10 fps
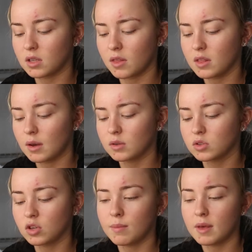So I think that
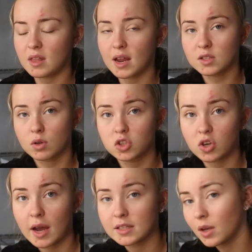one's going to be the next one I
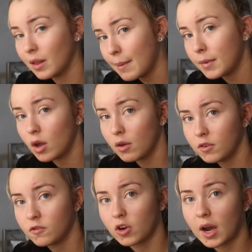try. So let me know
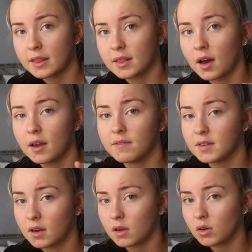if you've tried that and if
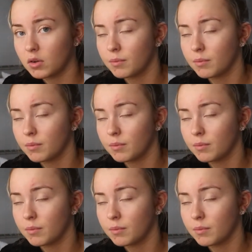it's any good.